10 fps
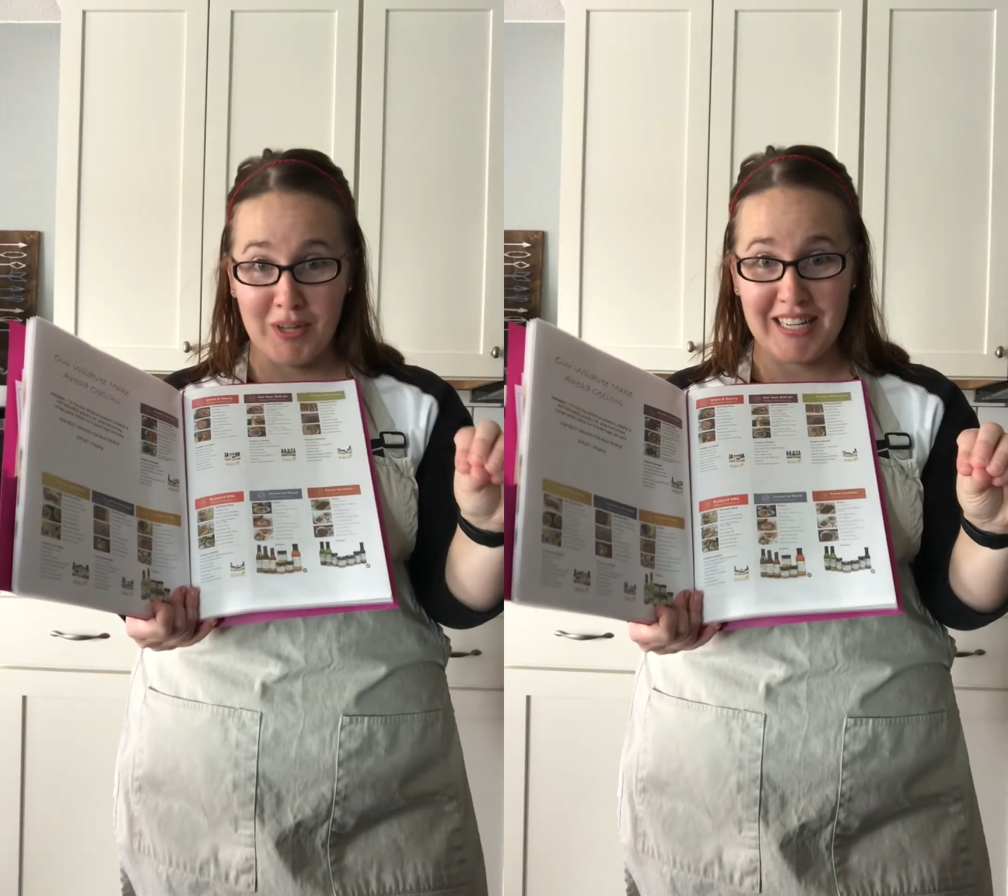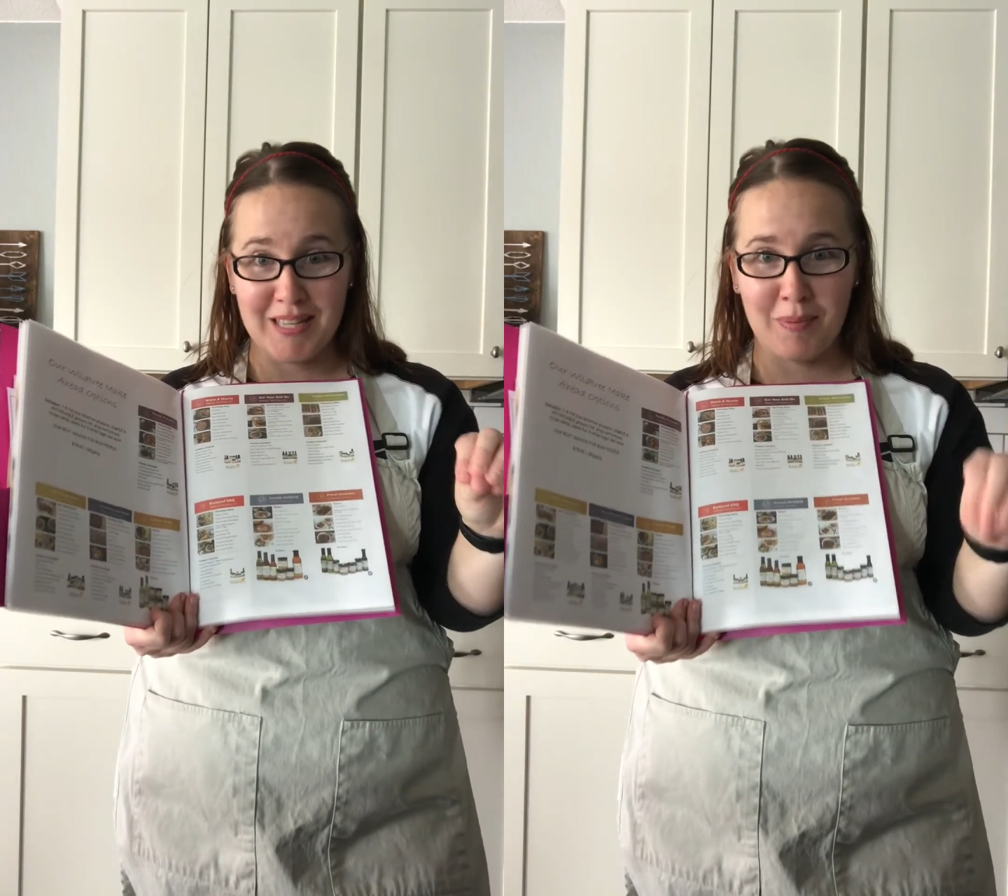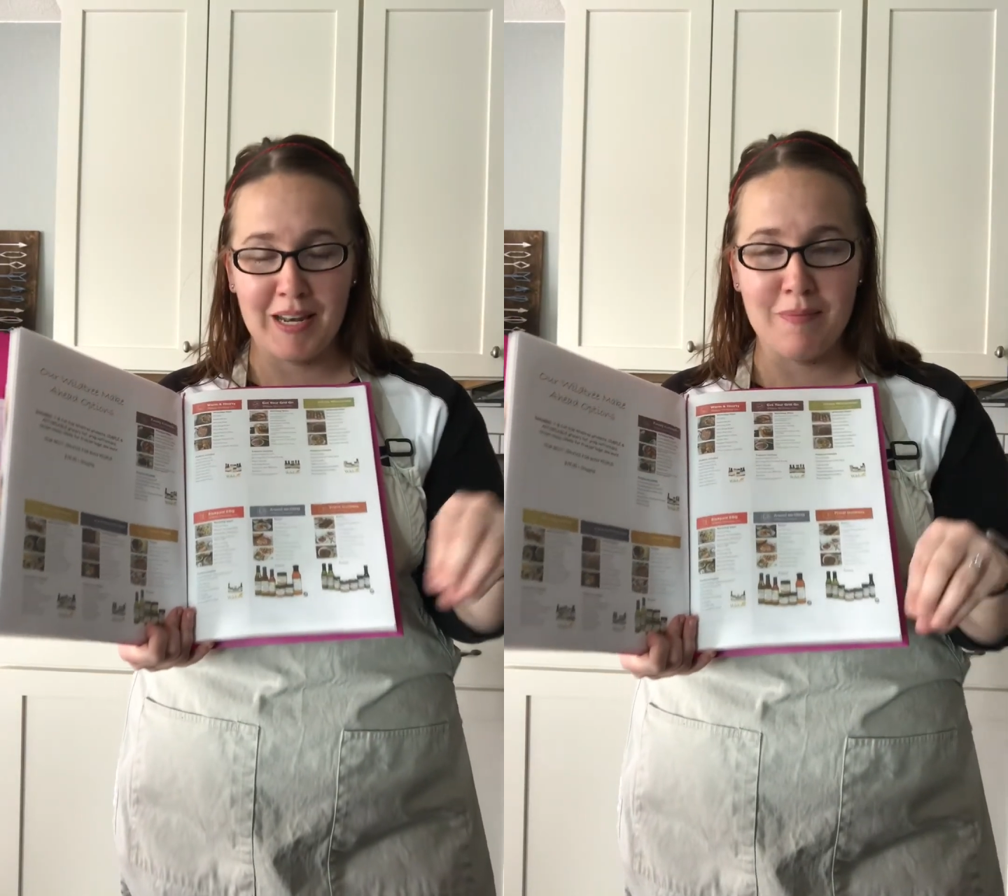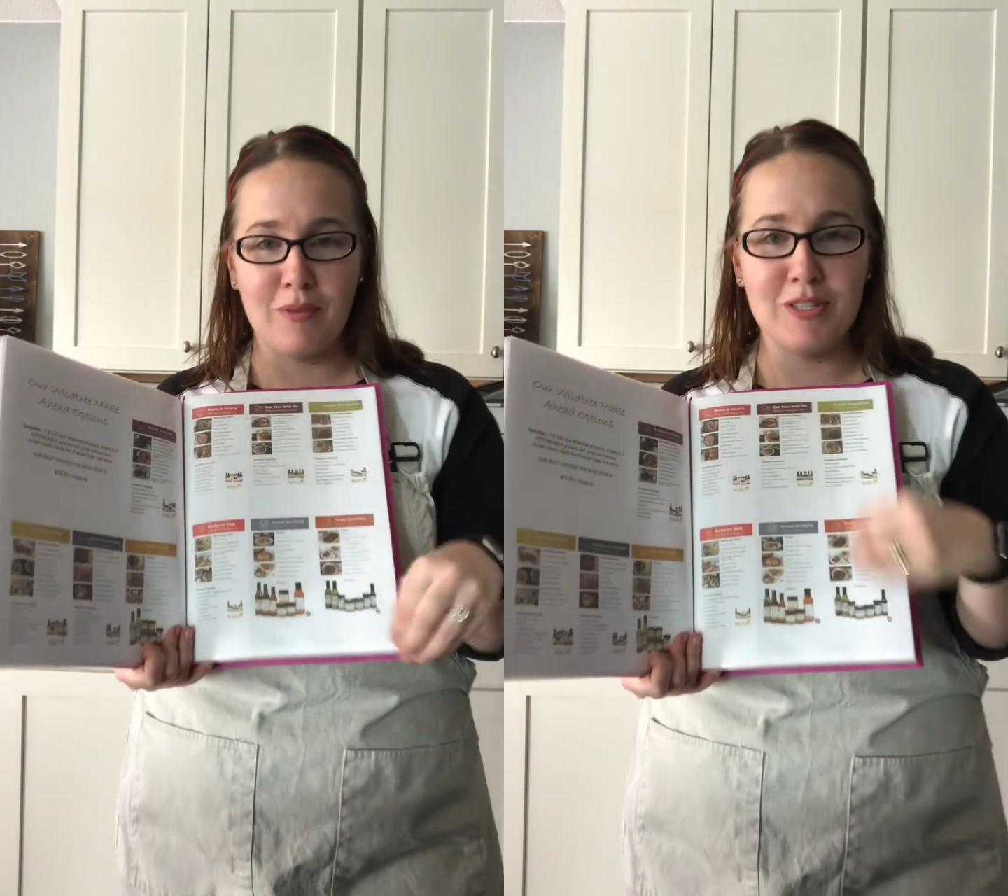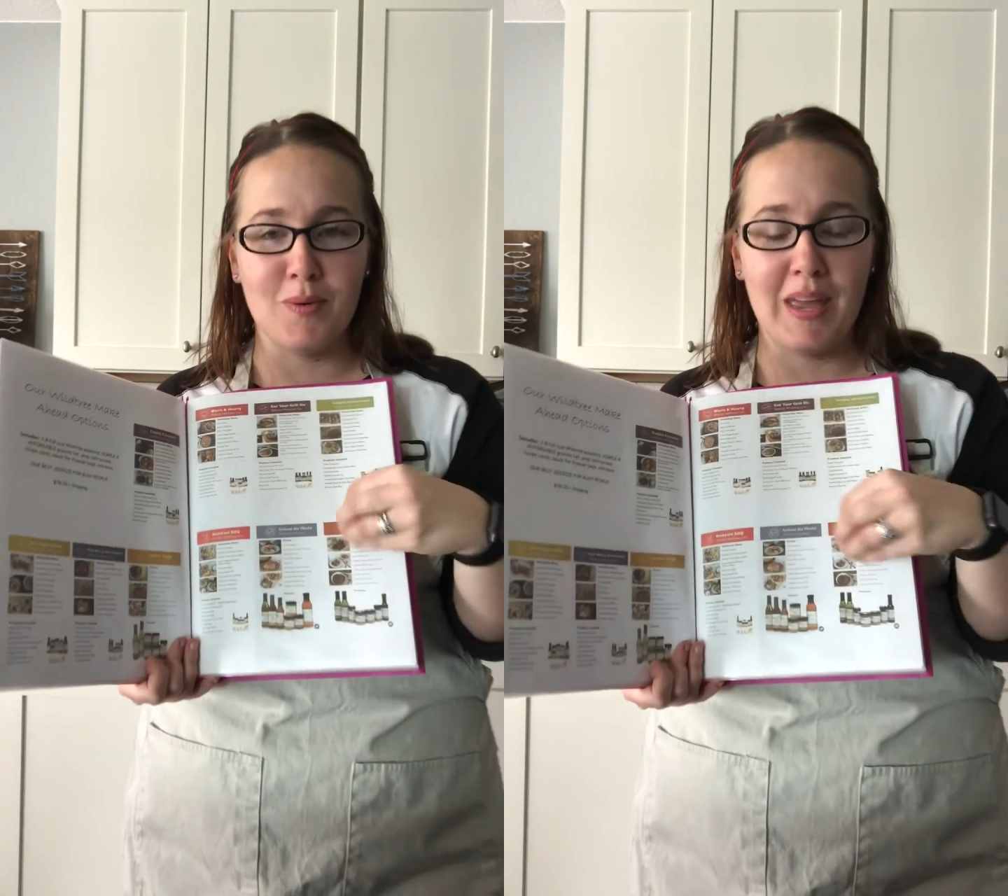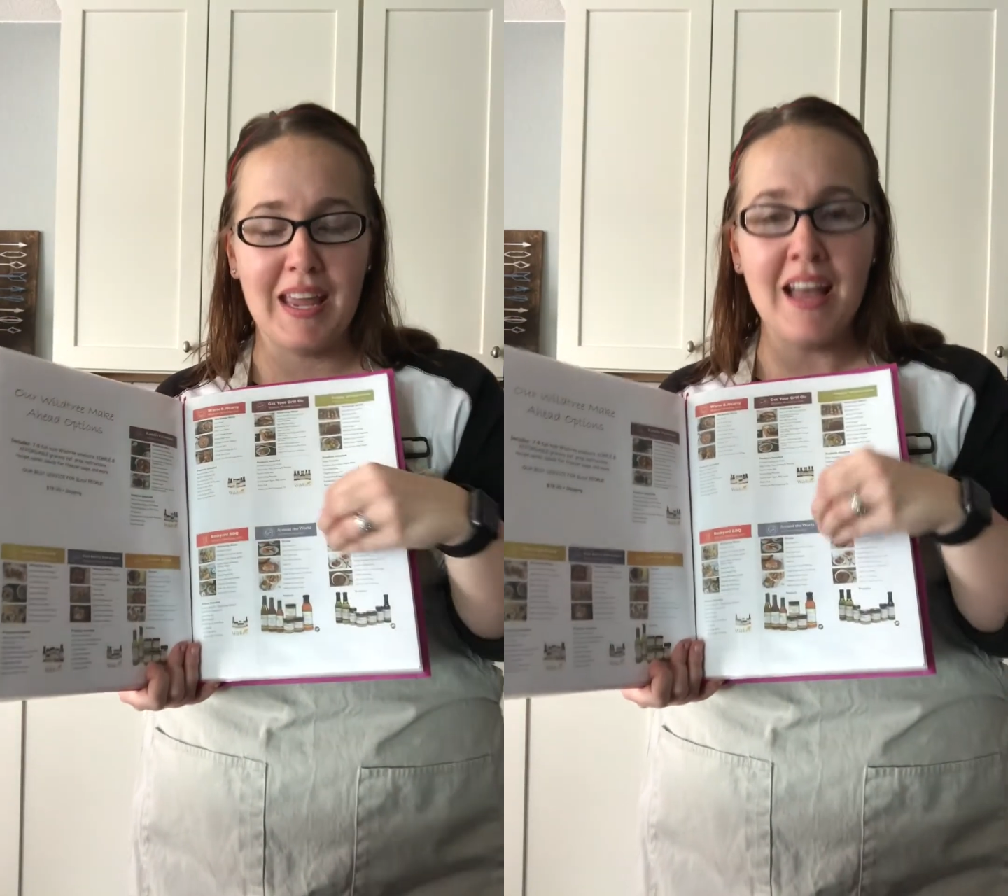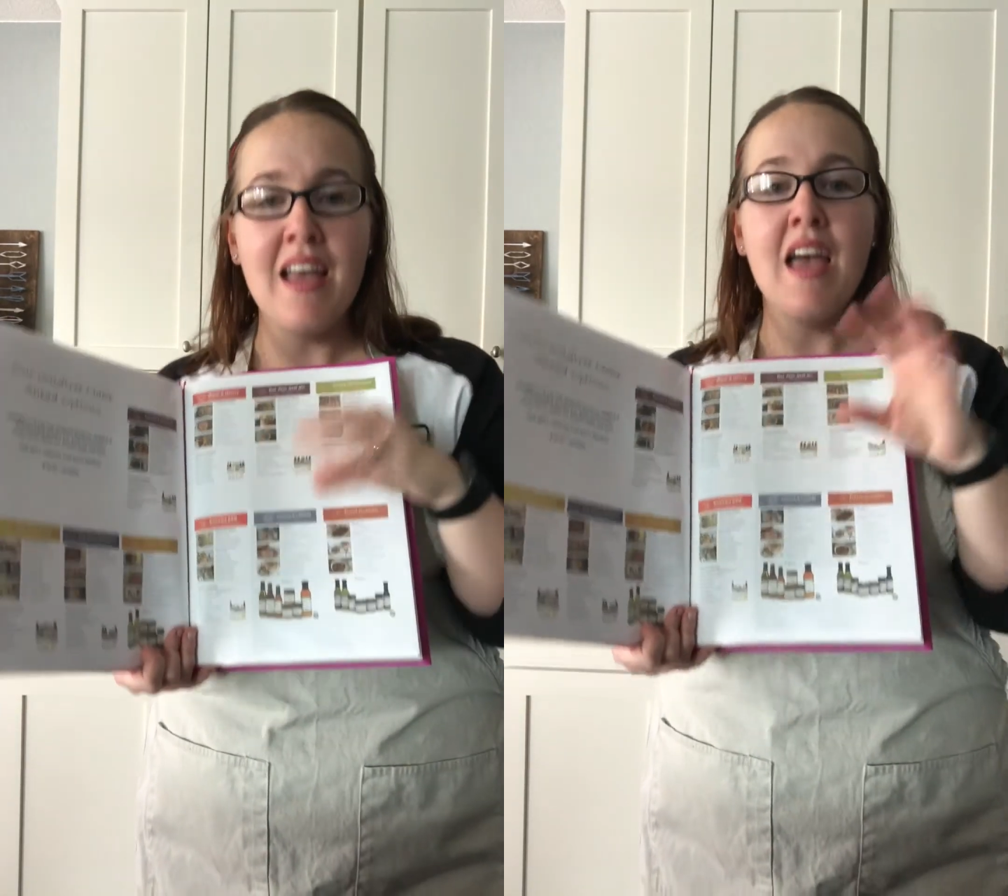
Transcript: disciplined about doing,